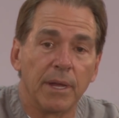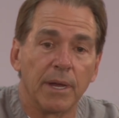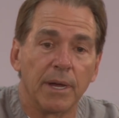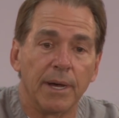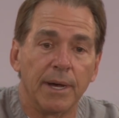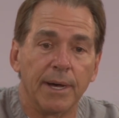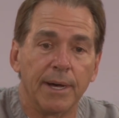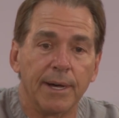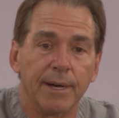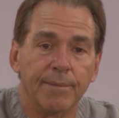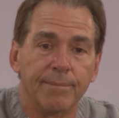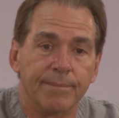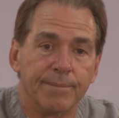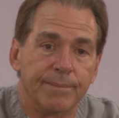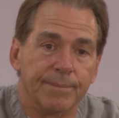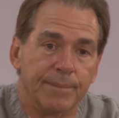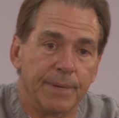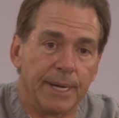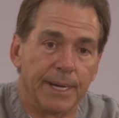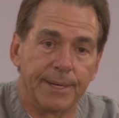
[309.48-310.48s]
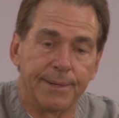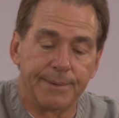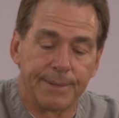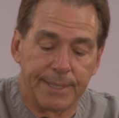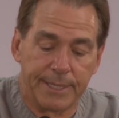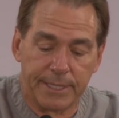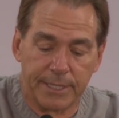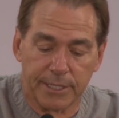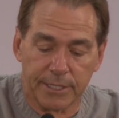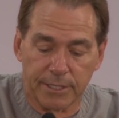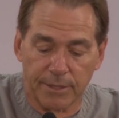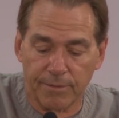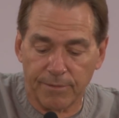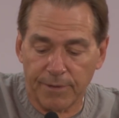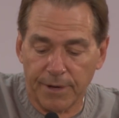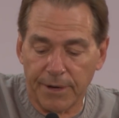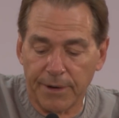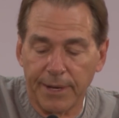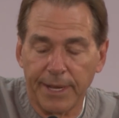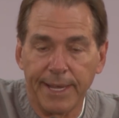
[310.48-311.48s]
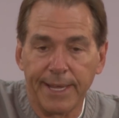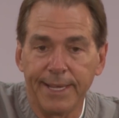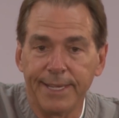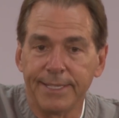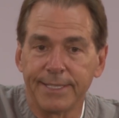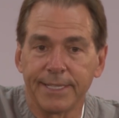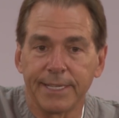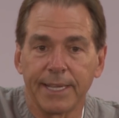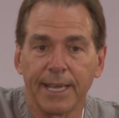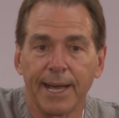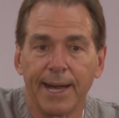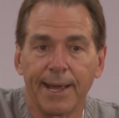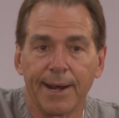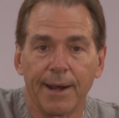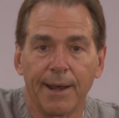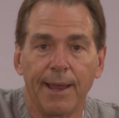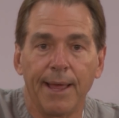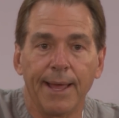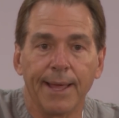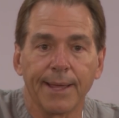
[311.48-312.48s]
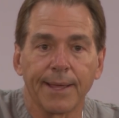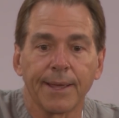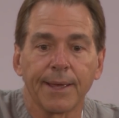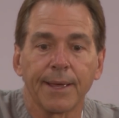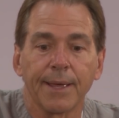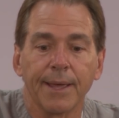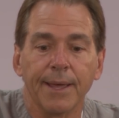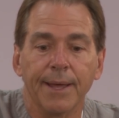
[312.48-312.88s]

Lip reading: but he's just a very easy guy to like.